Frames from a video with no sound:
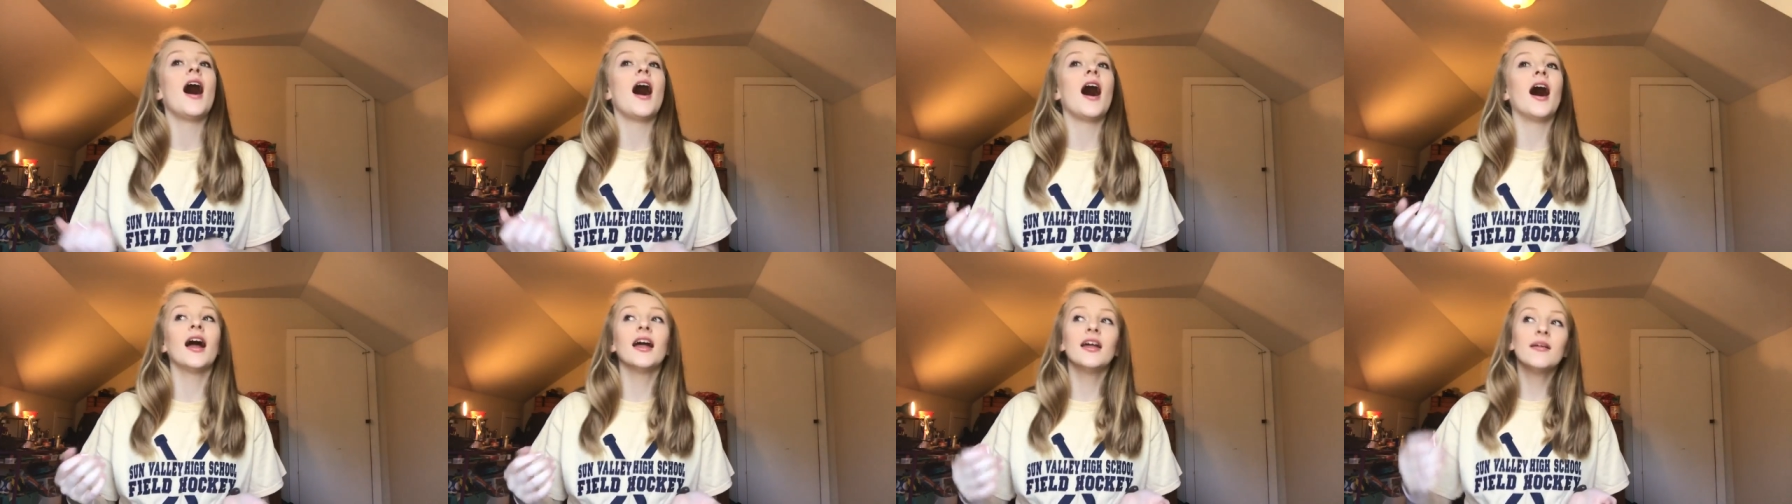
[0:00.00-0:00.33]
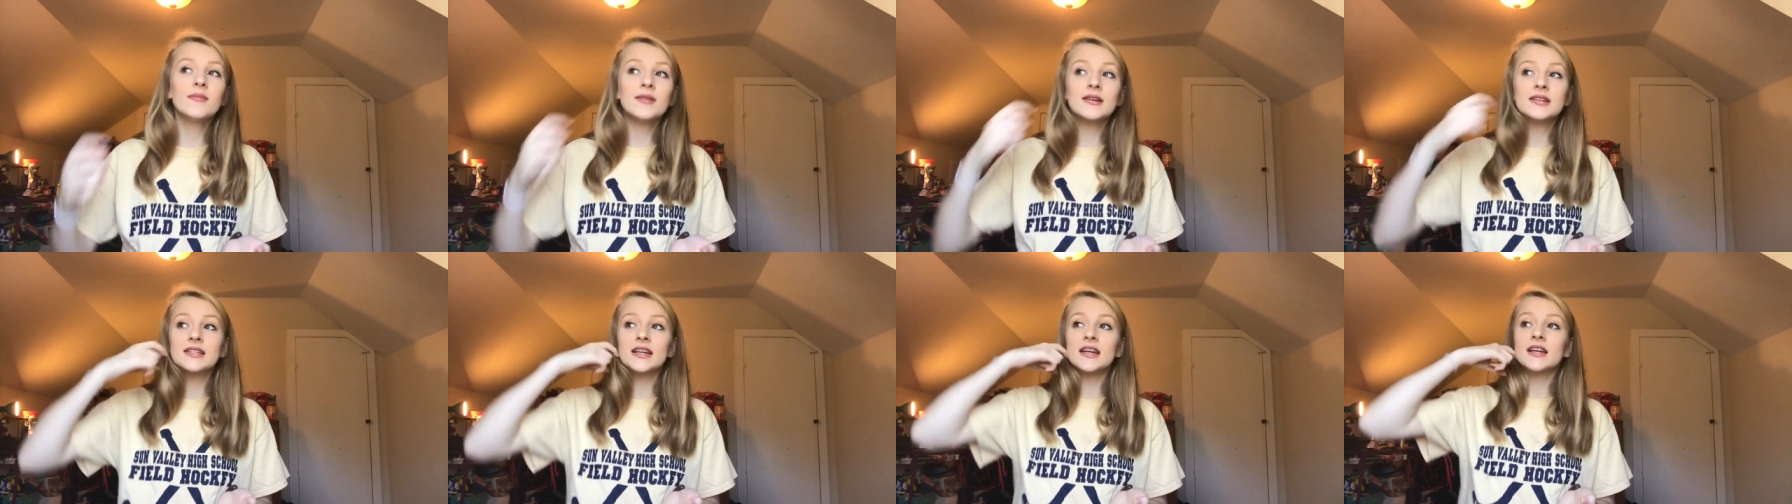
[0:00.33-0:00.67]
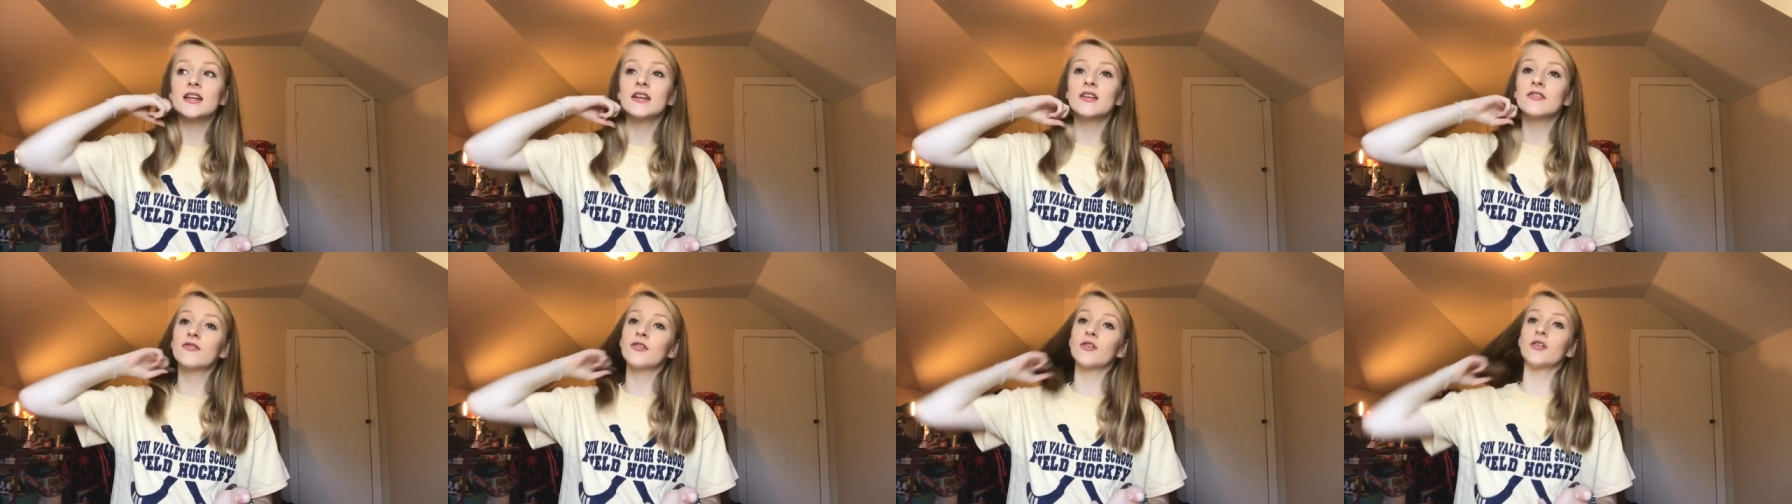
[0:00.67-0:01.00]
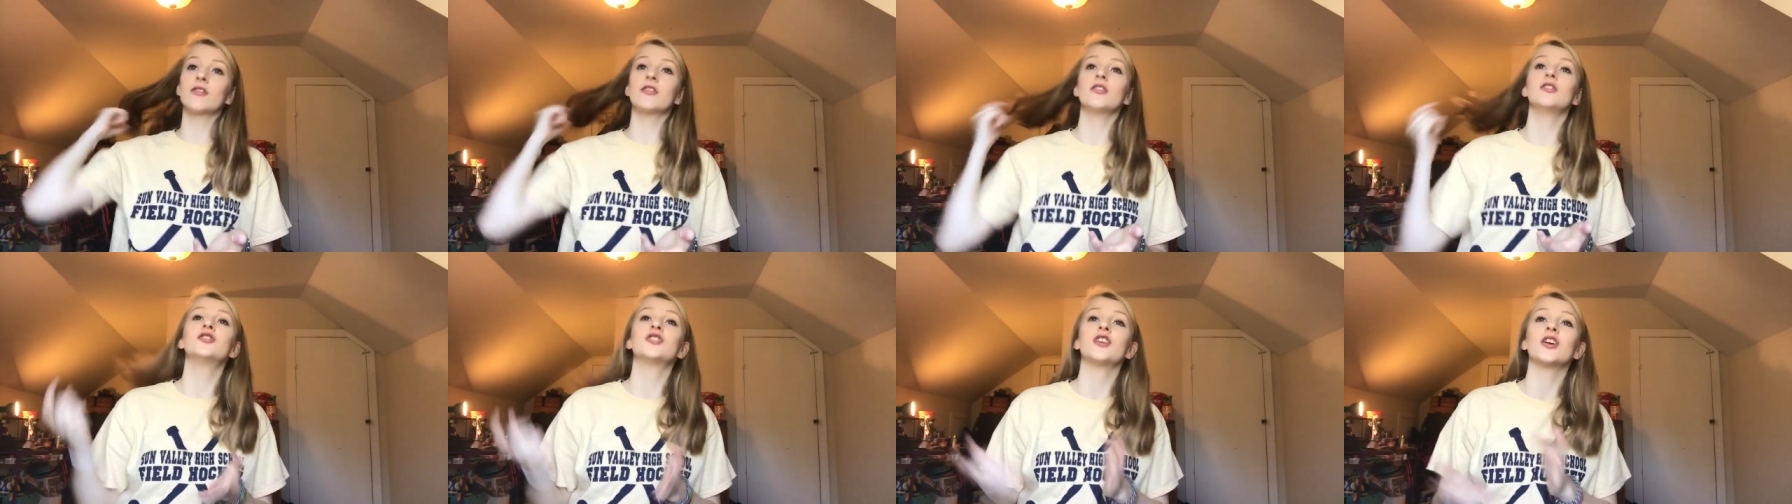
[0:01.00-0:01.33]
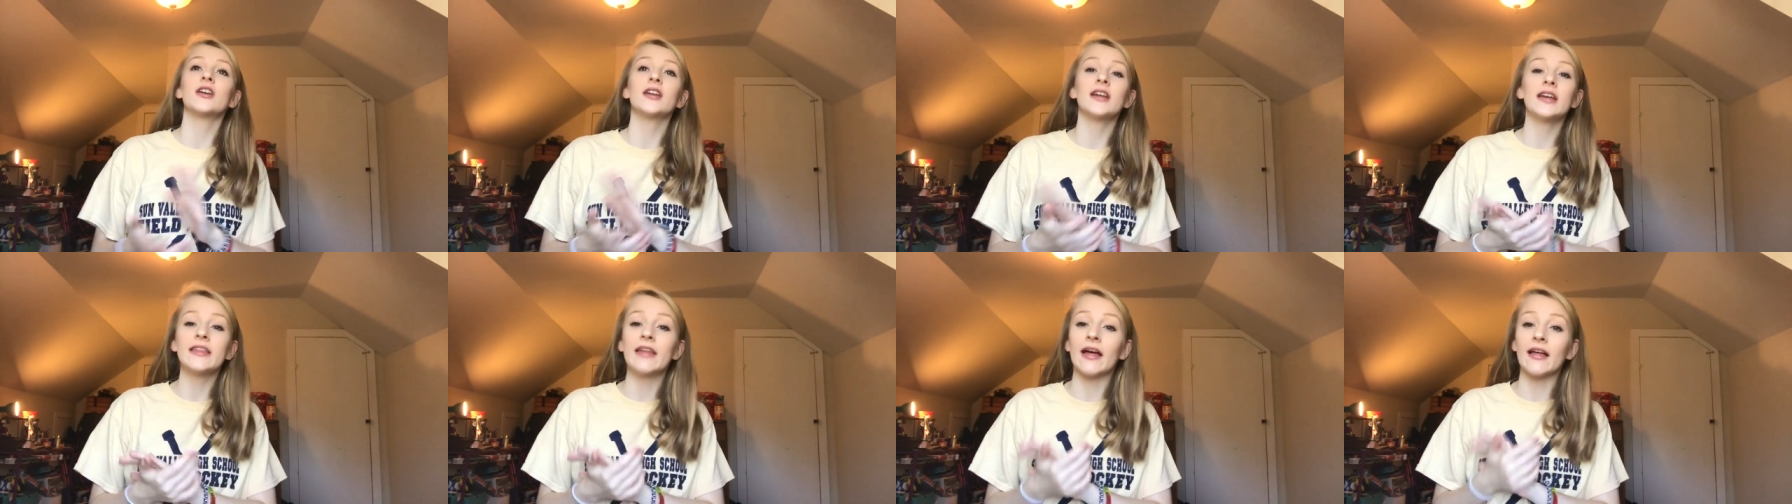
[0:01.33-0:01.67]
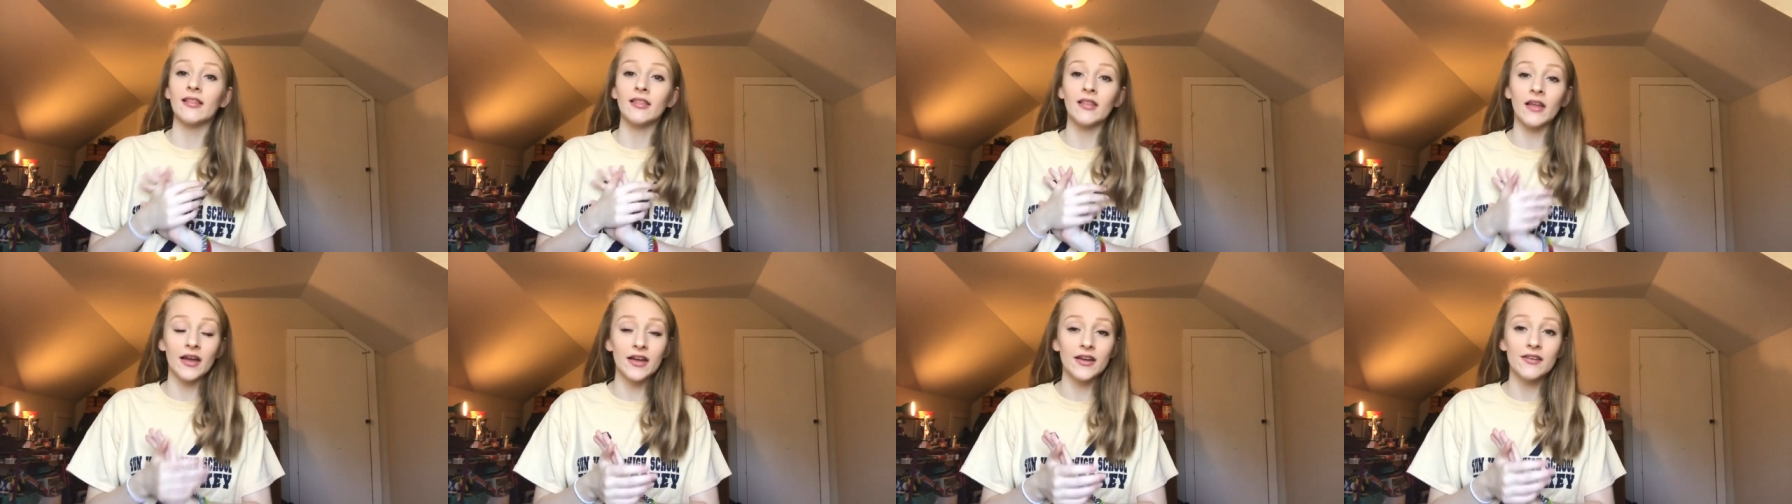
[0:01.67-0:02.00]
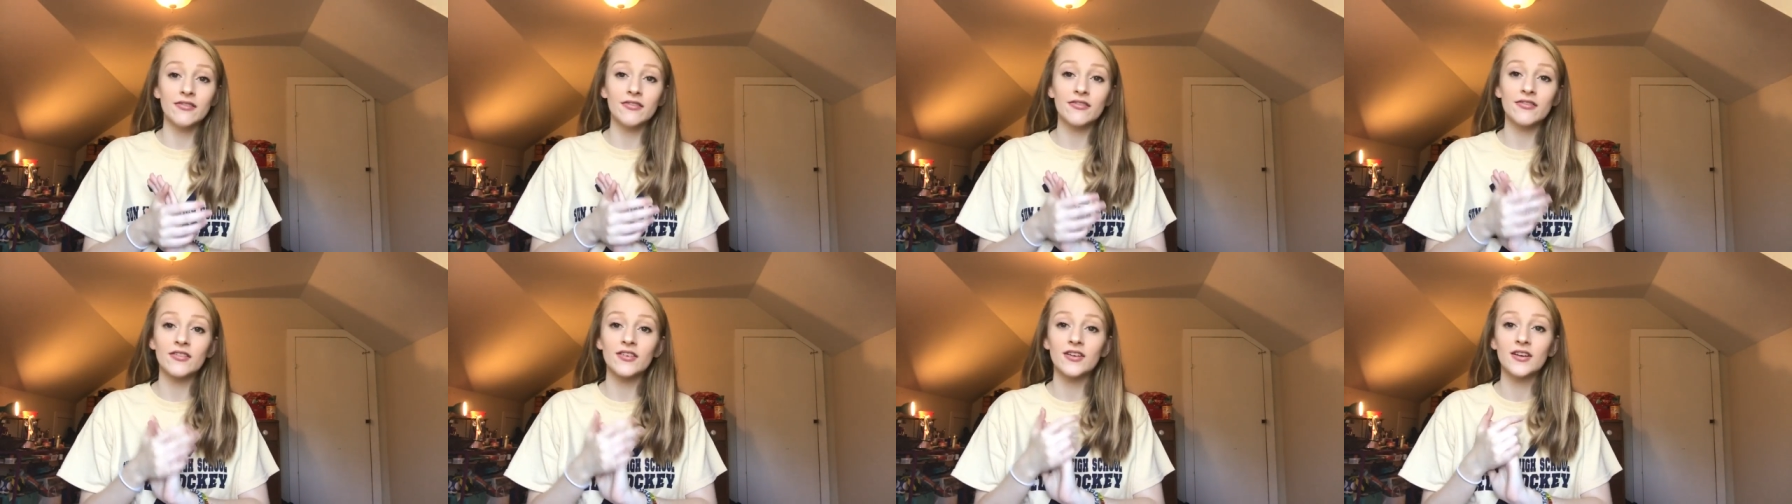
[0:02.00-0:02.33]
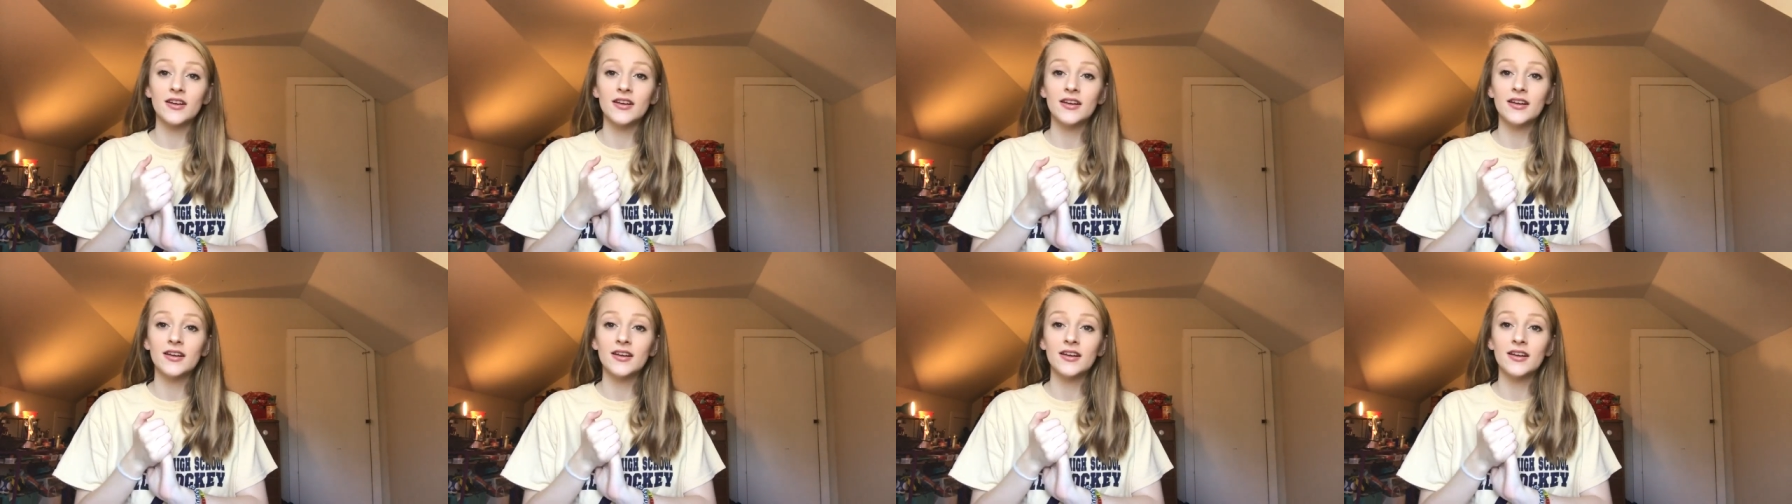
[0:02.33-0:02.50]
I am excited for the journey that life